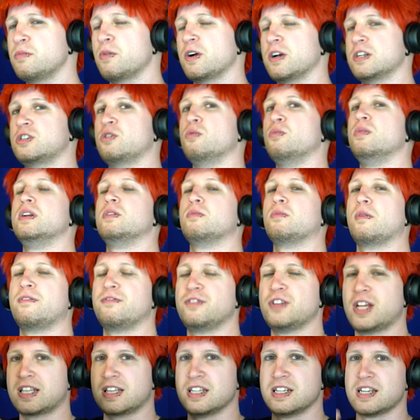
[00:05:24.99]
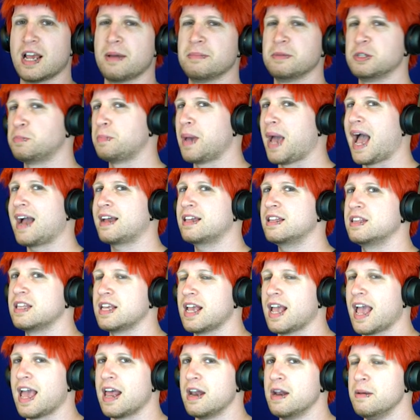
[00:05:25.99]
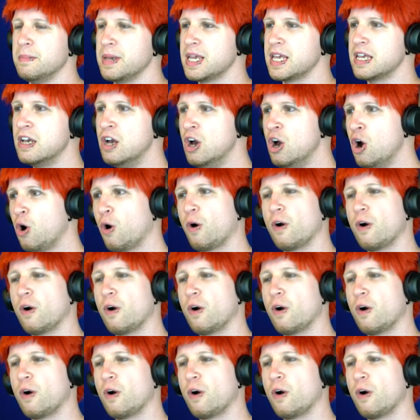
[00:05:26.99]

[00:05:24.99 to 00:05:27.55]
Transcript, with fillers: where it's going to reflect the damage back at the enemy,